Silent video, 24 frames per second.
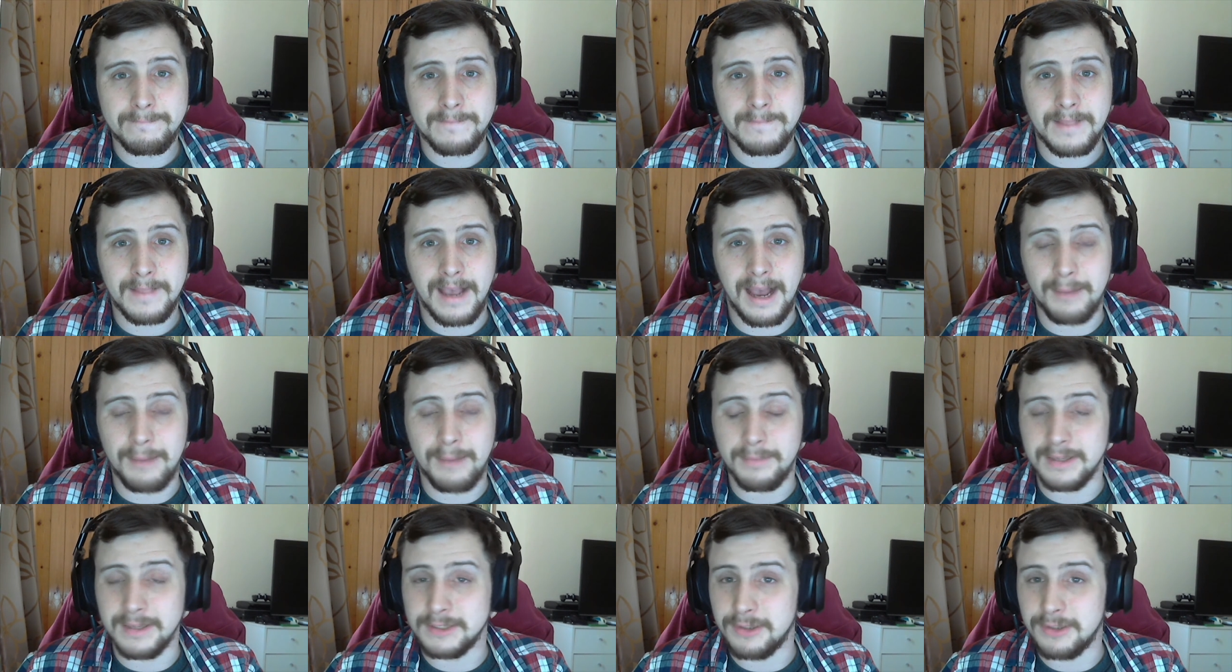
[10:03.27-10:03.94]
I'm
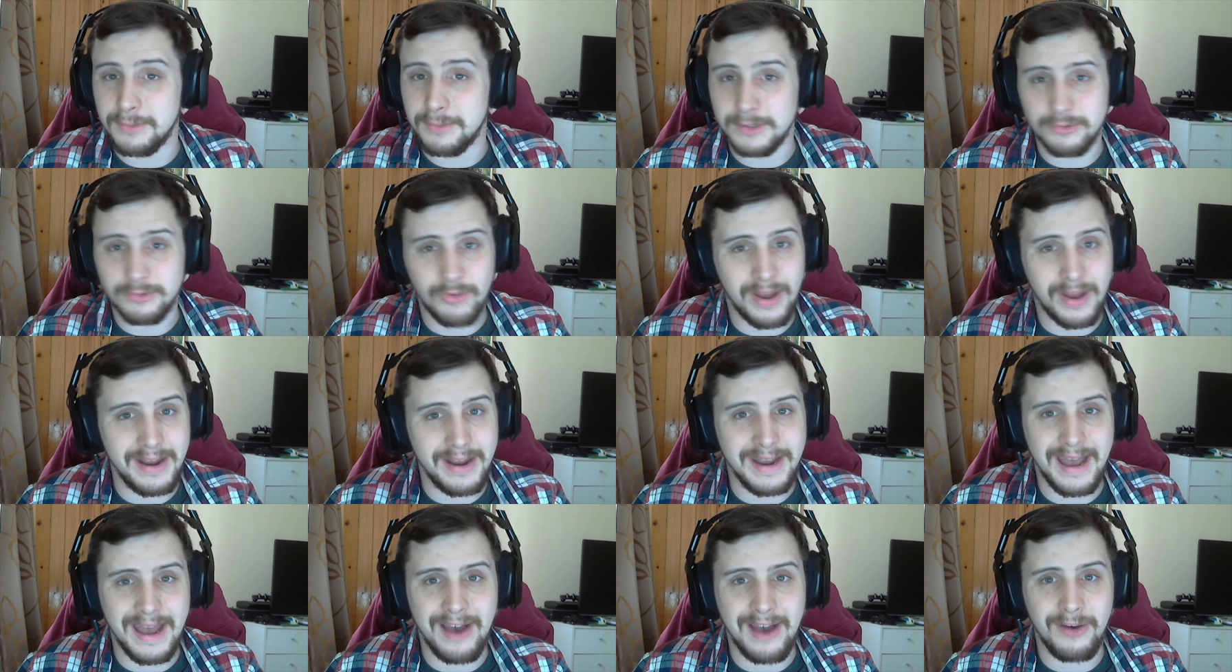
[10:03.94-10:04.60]
going to stop this
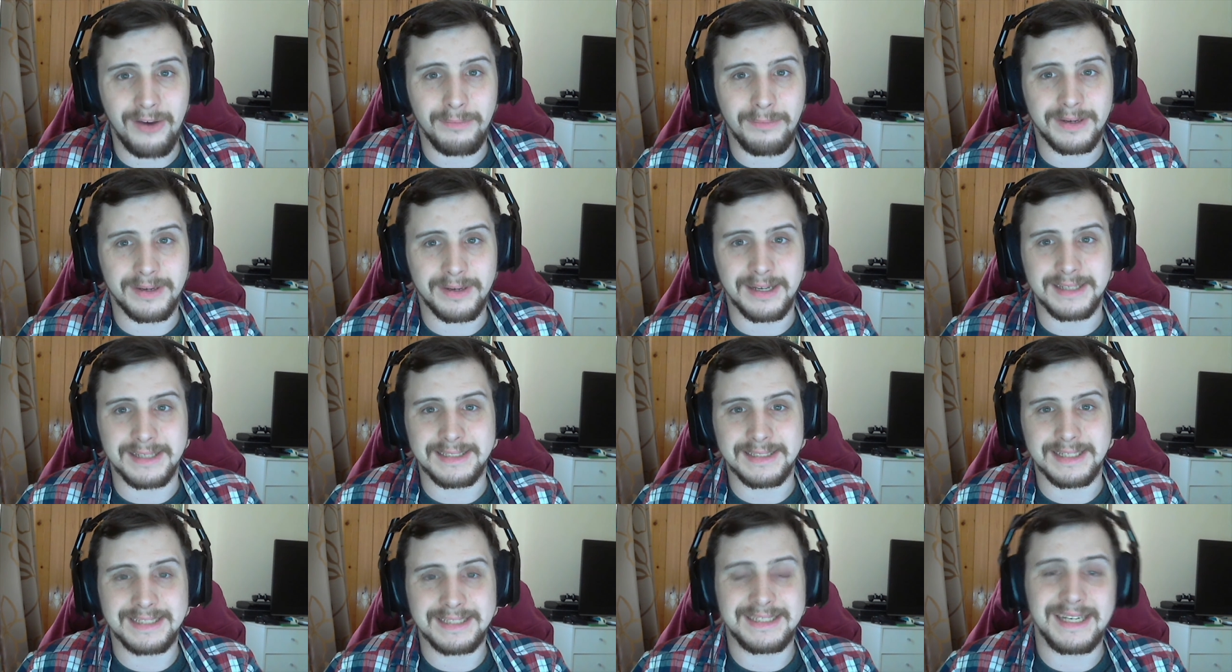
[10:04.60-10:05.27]
rant now
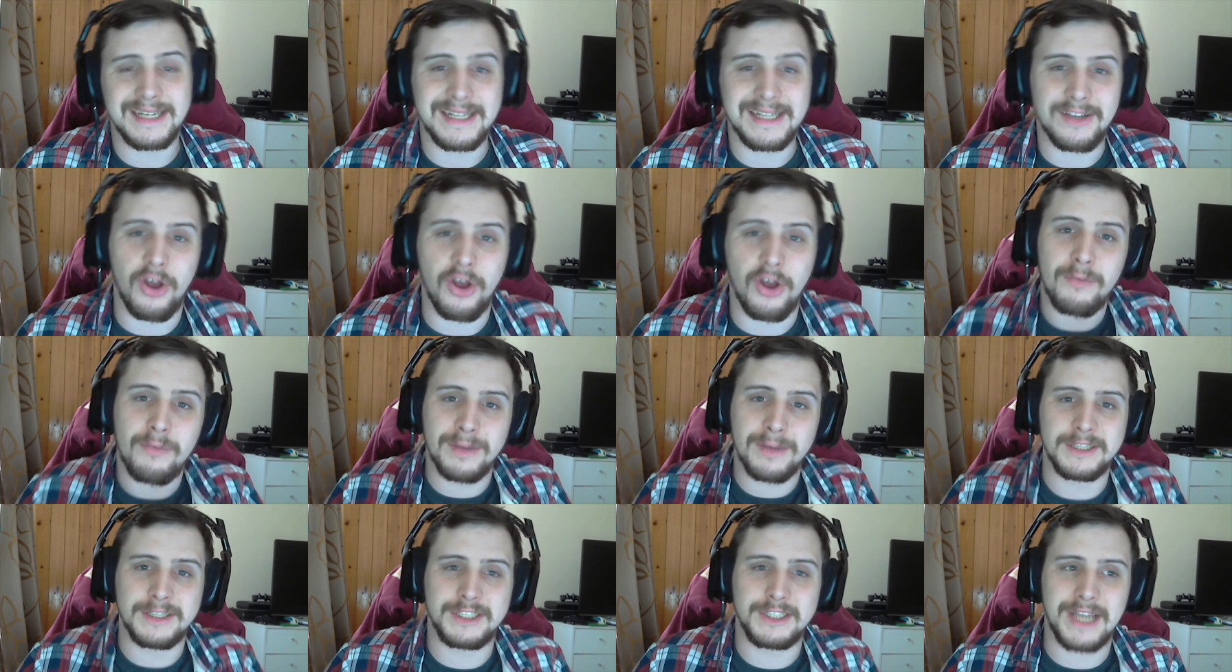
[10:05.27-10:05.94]
because I just needed to get off
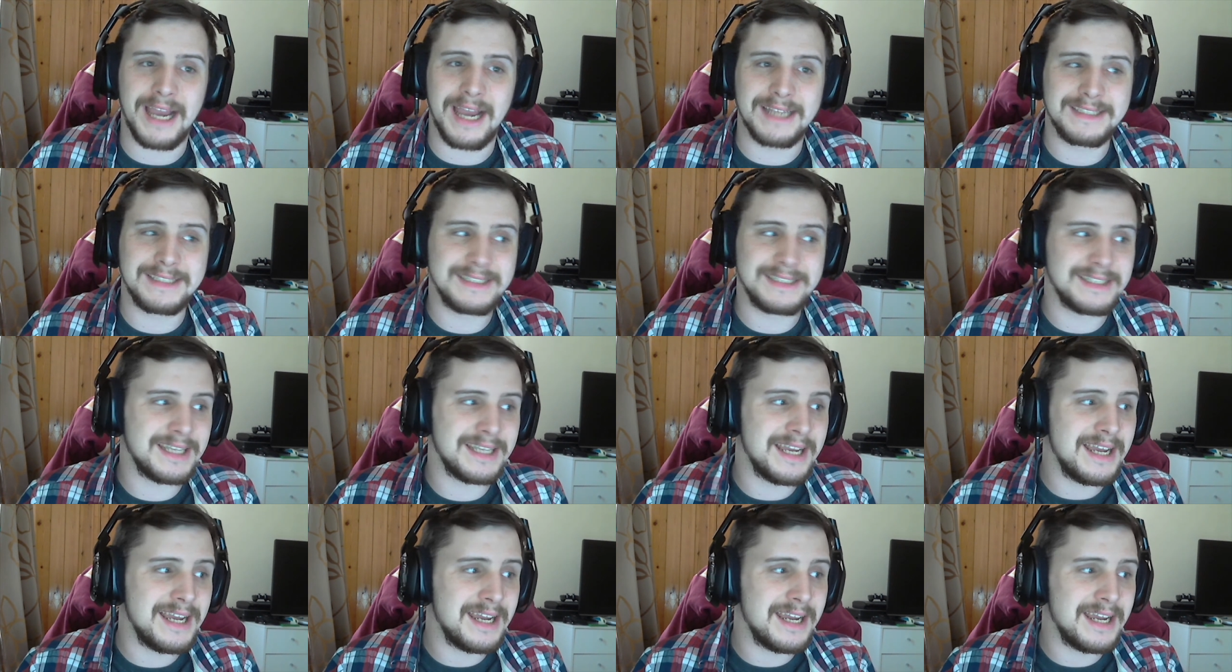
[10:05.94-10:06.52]
my chest